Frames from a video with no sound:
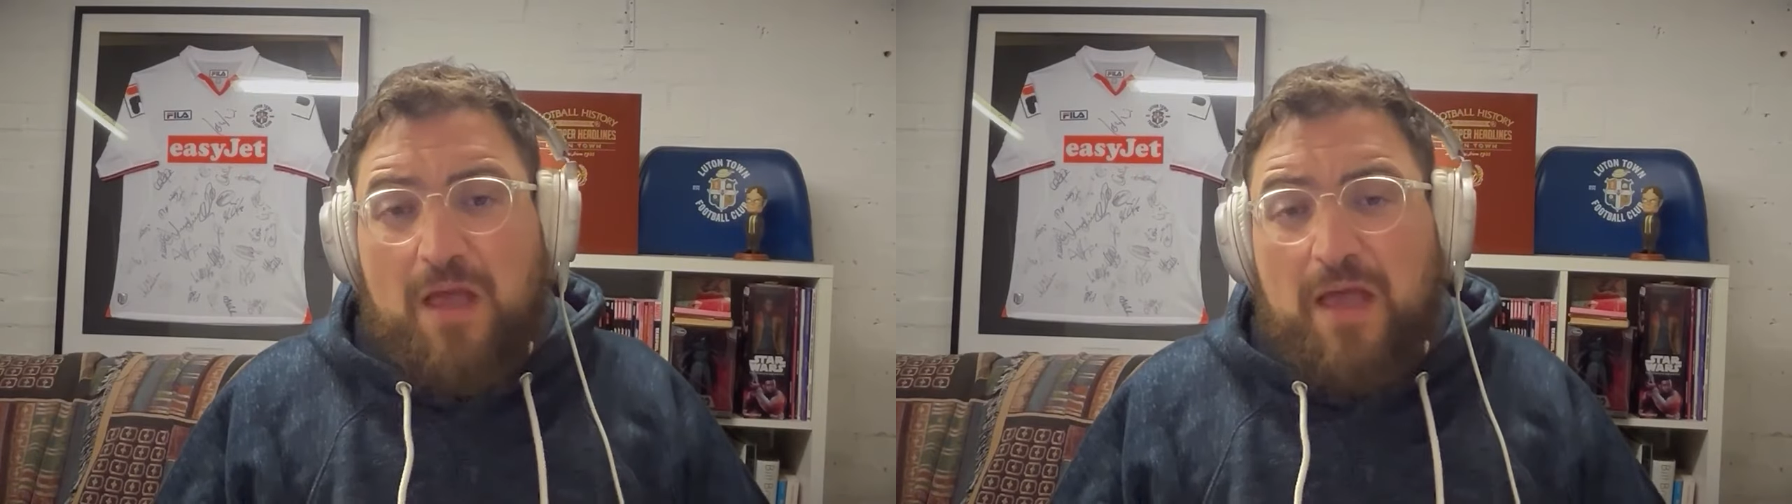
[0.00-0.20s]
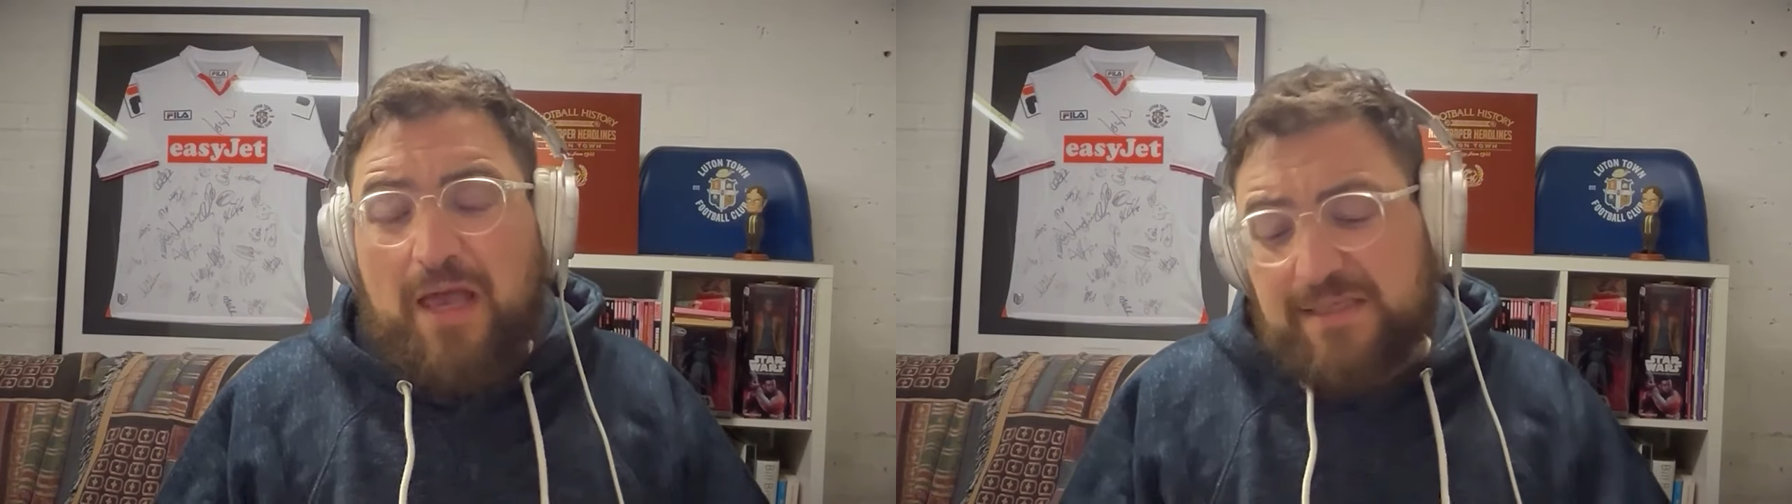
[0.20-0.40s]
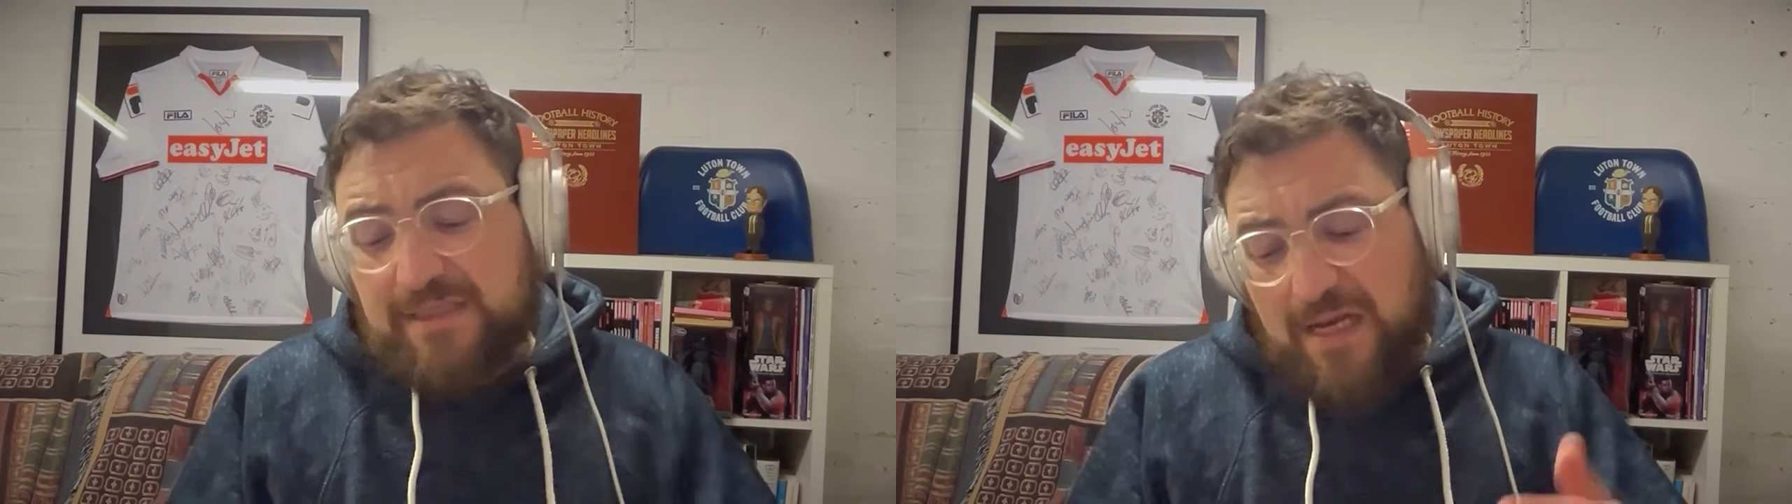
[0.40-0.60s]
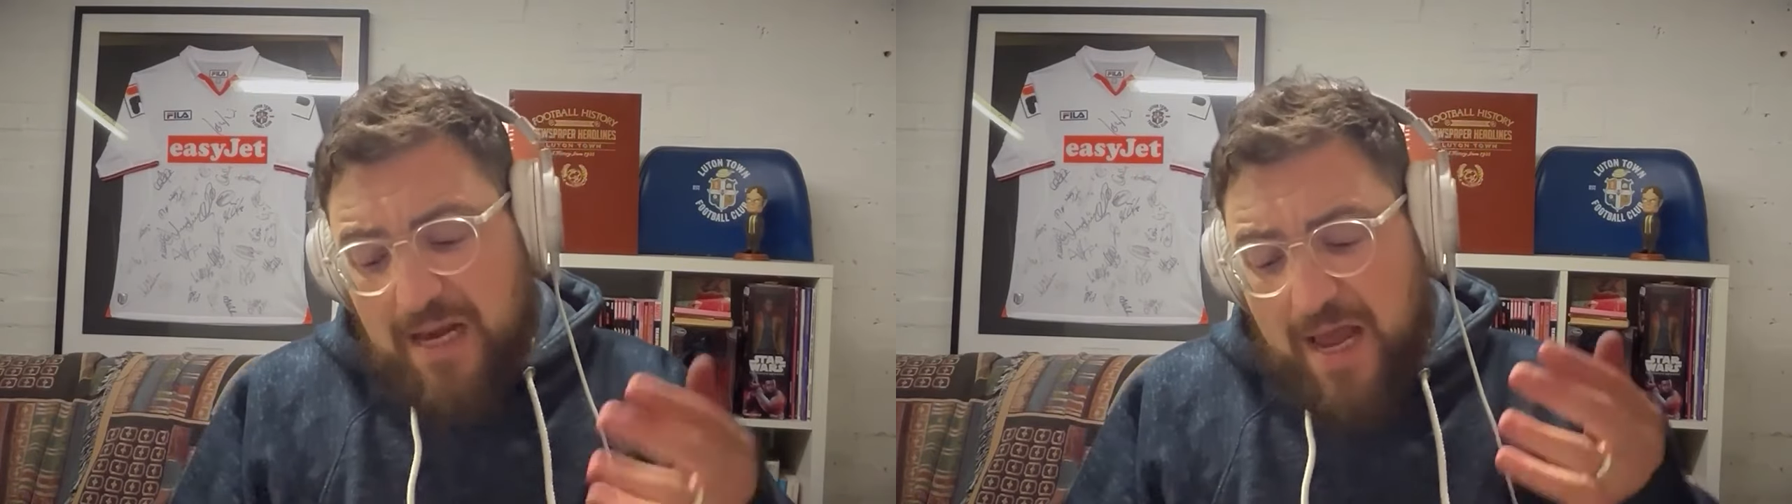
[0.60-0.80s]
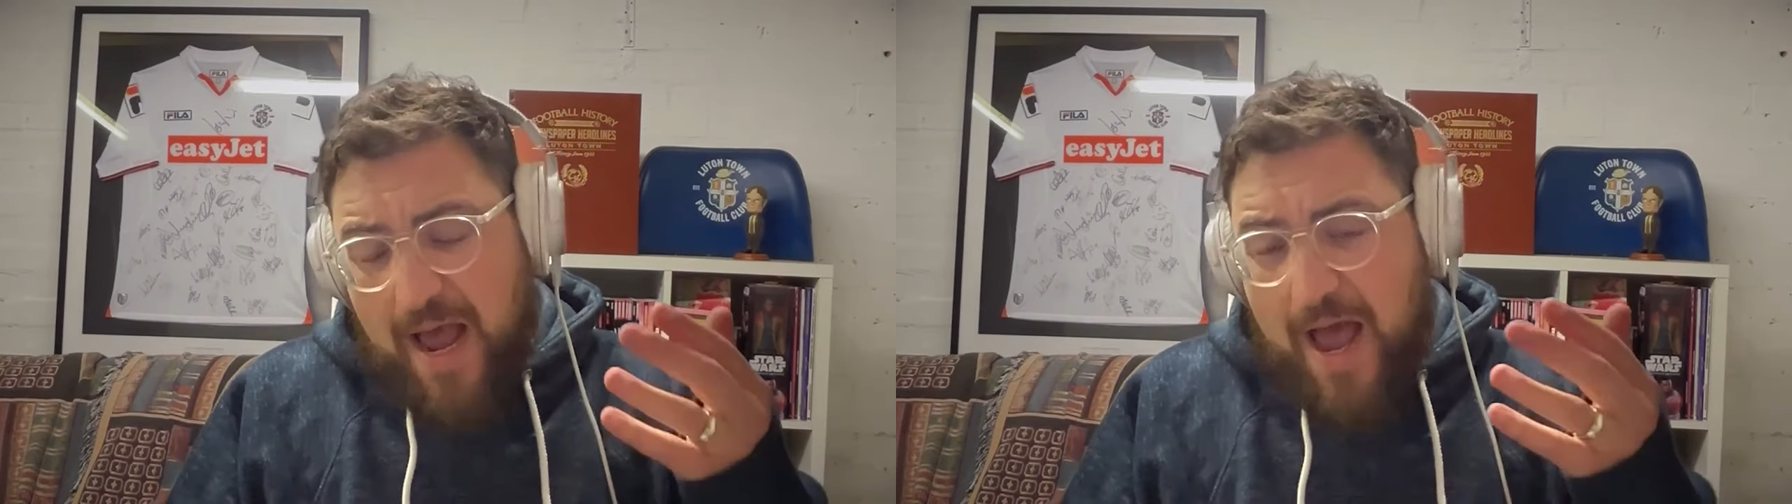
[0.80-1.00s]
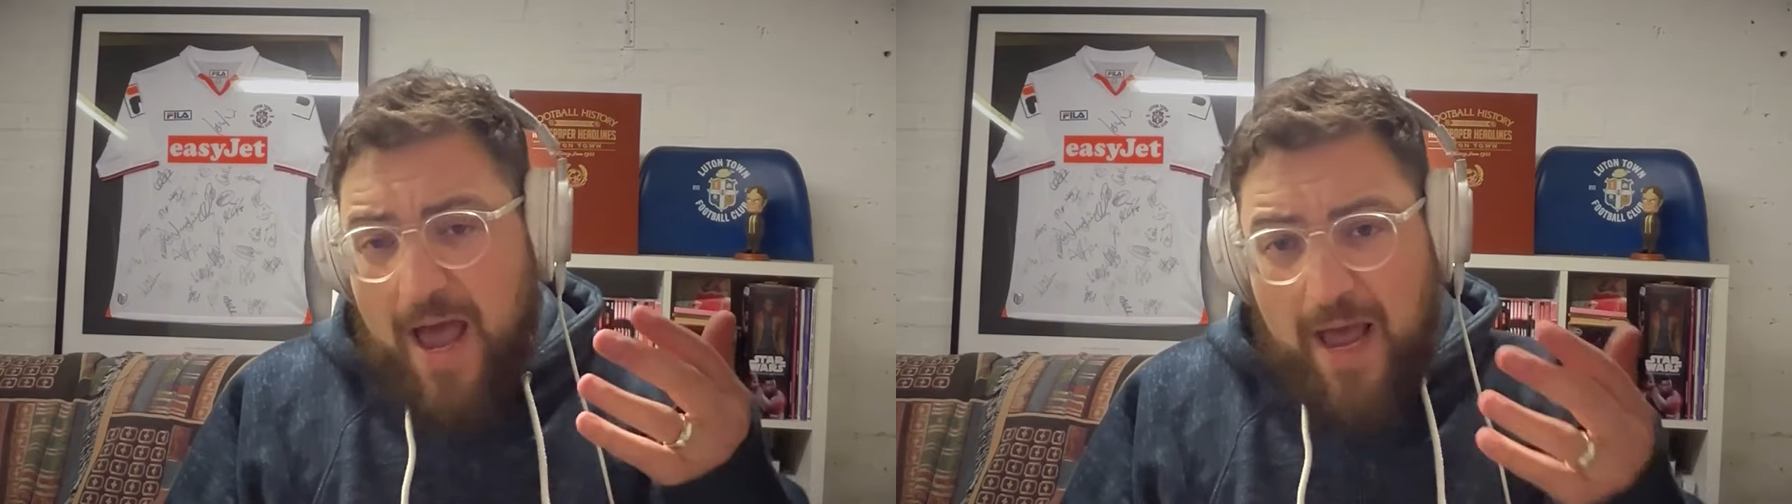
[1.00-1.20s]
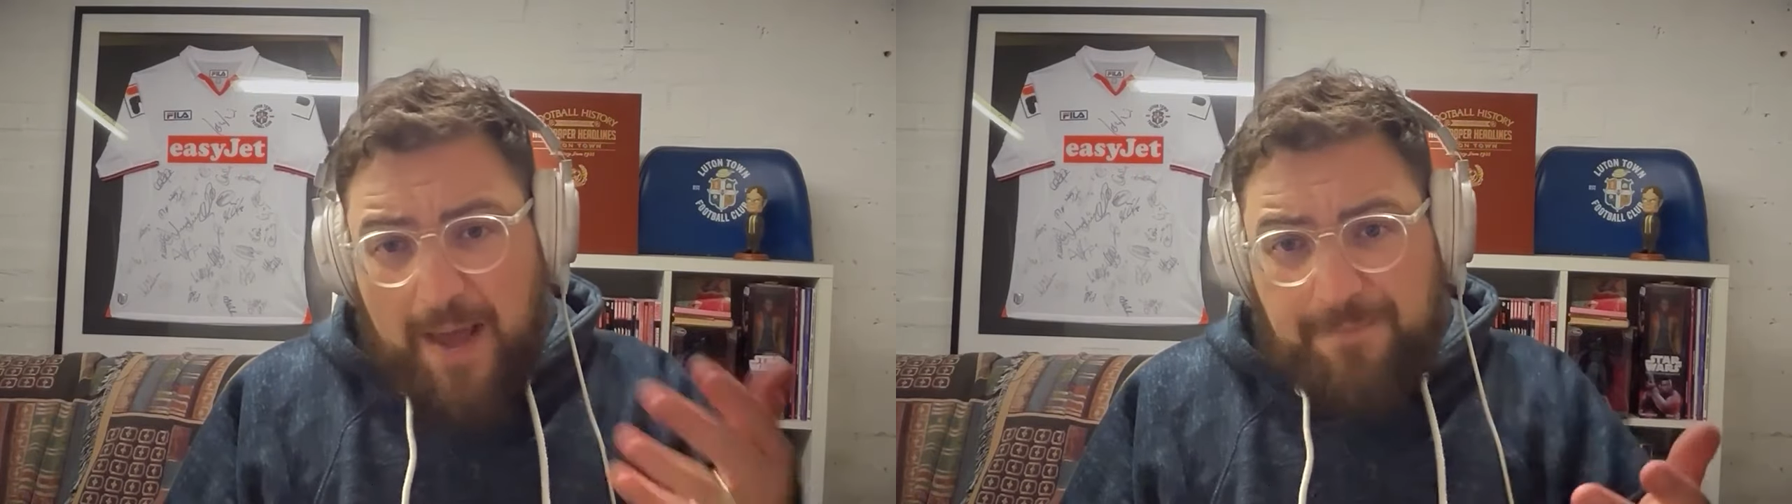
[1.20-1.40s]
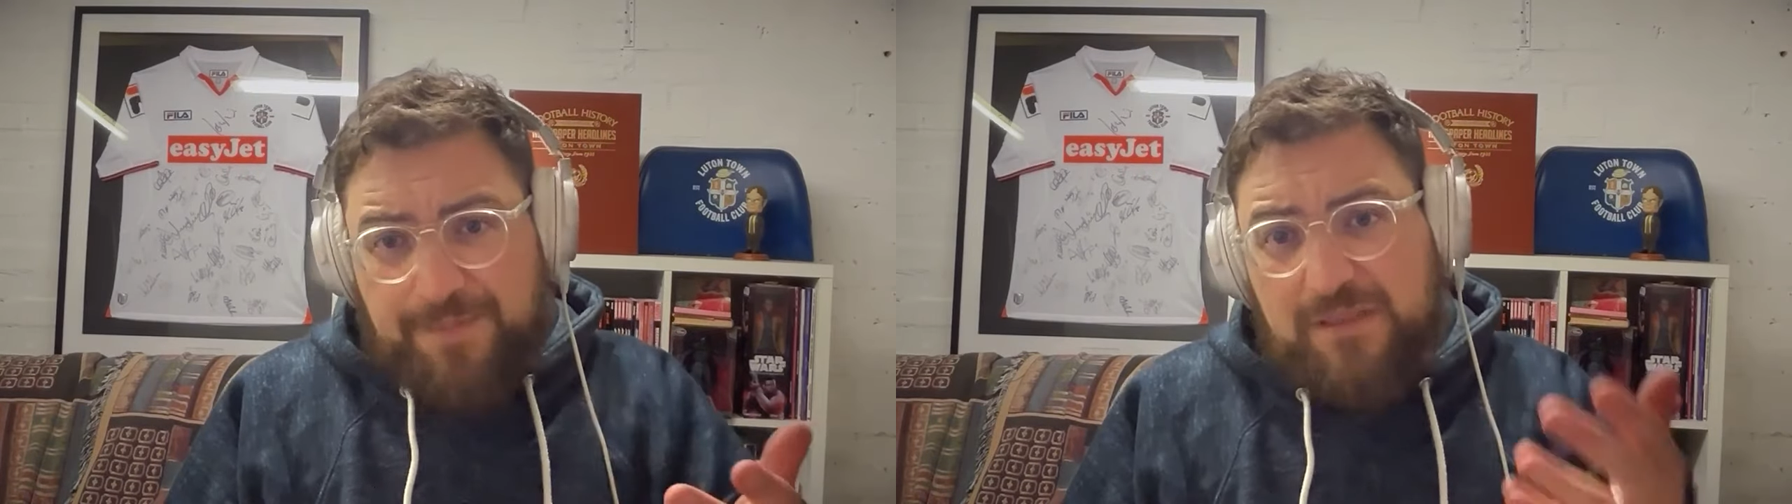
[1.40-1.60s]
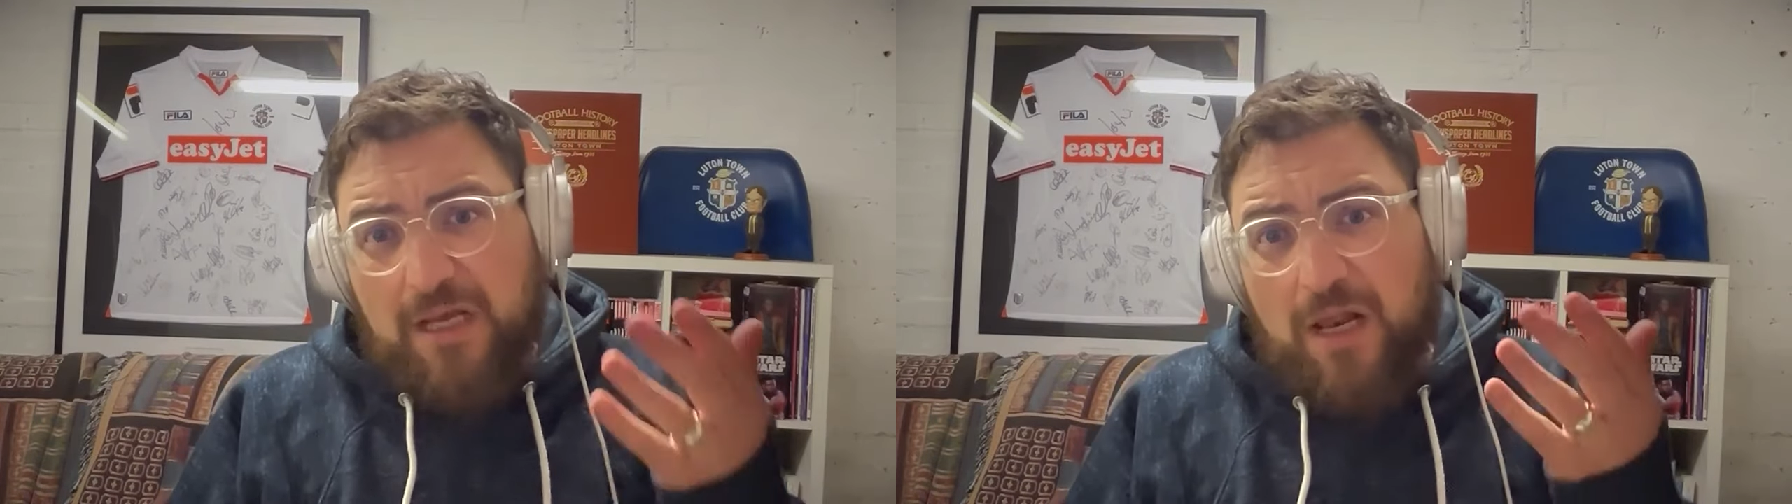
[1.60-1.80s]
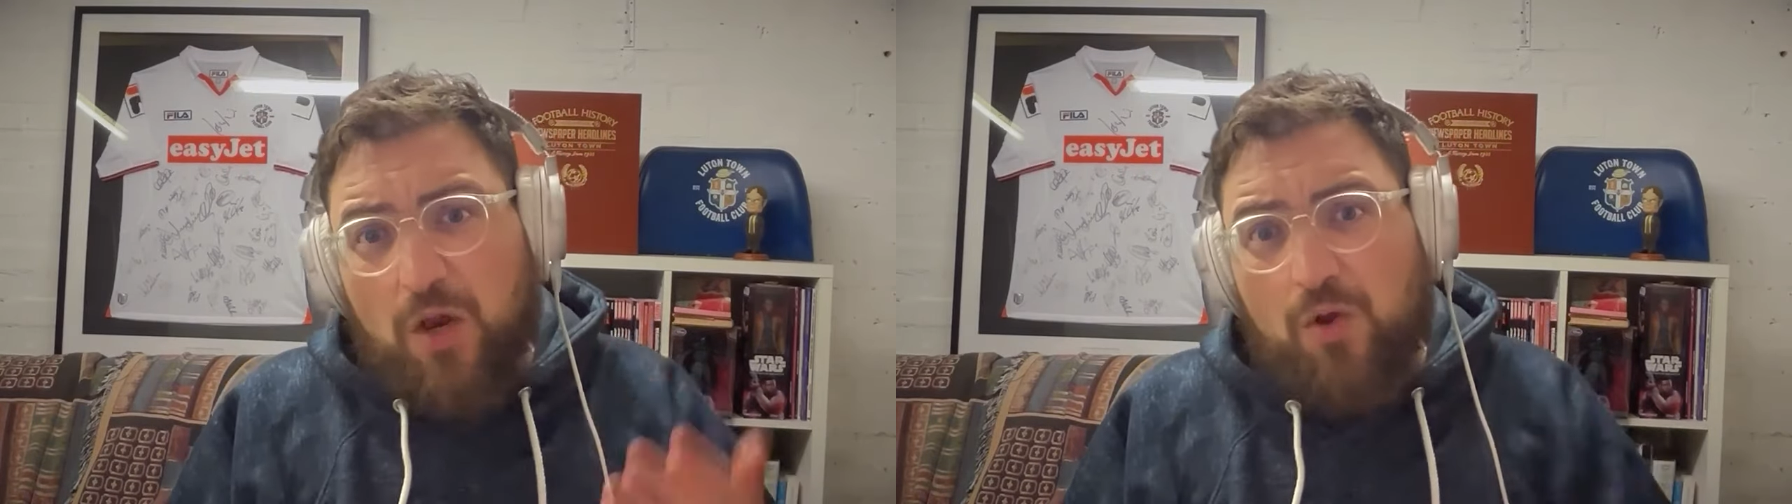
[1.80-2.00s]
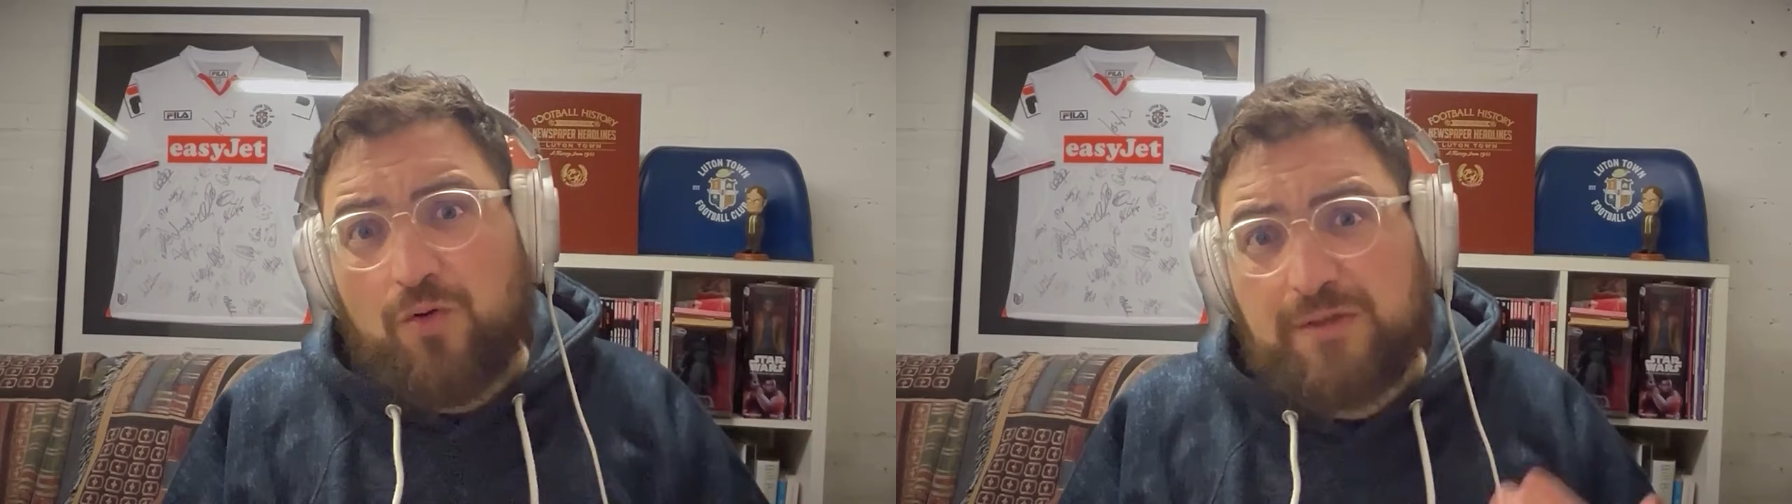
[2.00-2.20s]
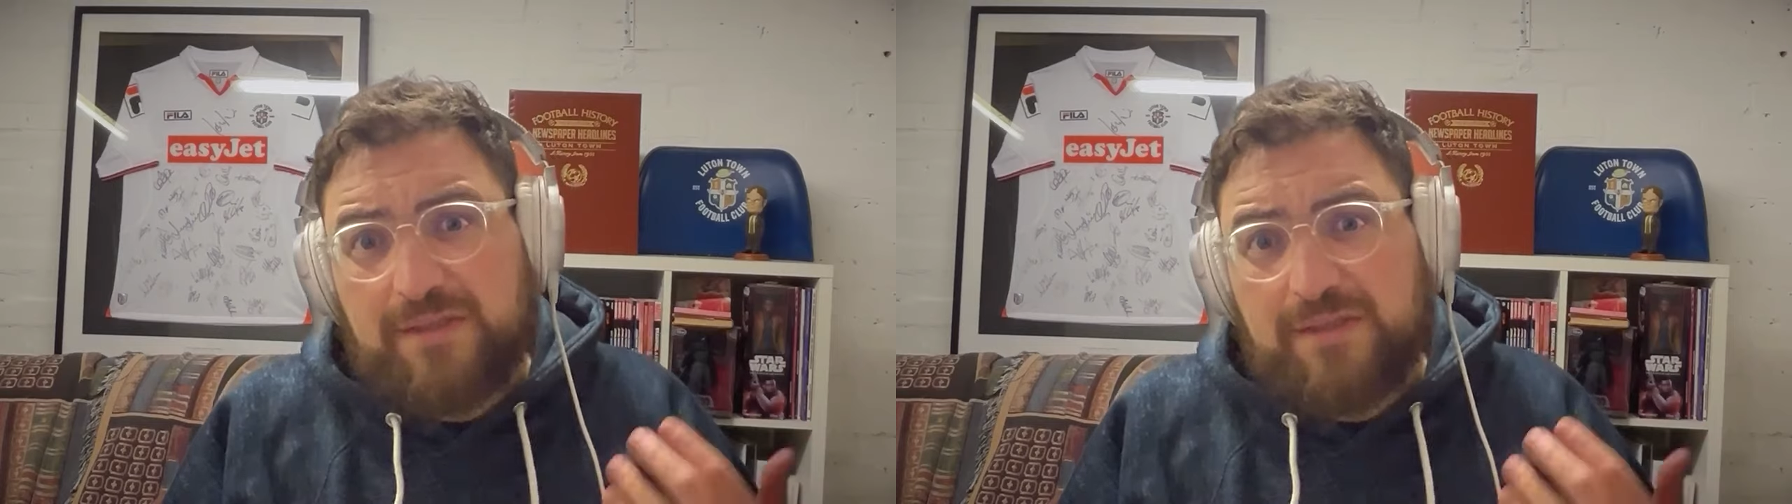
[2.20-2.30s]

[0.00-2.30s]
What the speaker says: It's an absolute